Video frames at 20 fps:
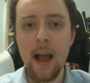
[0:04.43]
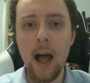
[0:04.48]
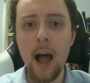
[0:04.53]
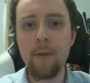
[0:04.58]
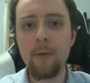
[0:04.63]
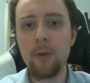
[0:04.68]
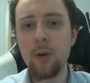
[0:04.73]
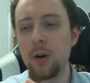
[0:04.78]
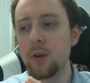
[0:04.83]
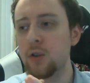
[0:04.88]
I
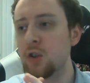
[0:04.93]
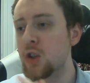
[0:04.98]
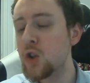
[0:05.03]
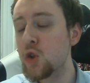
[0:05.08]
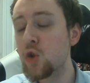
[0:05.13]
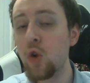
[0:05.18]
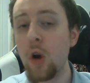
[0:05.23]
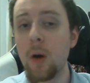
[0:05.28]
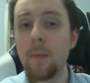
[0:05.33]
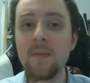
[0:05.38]
thought I'd
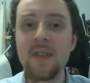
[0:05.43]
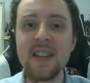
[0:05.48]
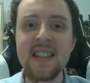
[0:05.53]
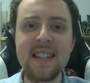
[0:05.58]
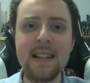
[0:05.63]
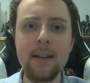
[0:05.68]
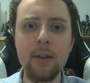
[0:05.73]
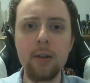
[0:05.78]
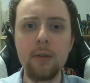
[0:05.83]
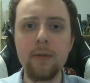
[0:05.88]
just drop
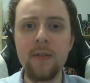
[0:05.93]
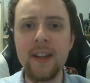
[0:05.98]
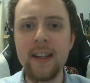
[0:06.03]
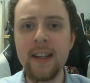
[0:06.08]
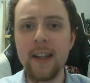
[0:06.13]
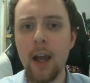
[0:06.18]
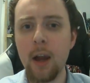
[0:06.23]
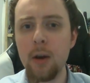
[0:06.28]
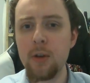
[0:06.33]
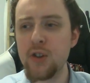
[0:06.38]
this little
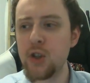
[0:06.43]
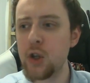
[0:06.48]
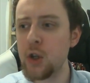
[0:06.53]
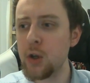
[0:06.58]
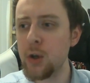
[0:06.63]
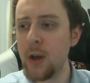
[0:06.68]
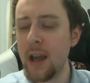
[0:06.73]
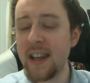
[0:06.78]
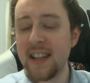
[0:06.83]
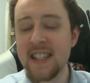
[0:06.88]
video
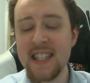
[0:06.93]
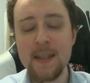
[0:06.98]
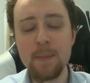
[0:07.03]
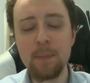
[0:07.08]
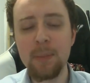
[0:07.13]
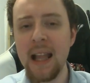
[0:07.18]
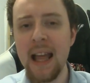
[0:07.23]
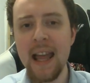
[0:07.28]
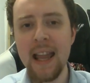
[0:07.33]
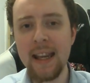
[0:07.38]
to
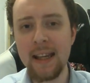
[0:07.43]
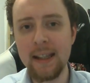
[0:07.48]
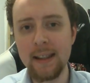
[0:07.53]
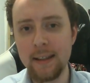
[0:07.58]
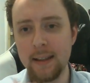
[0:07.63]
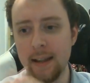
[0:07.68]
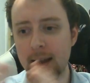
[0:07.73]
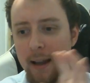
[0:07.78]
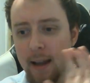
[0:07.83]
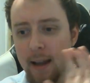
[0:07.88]
explain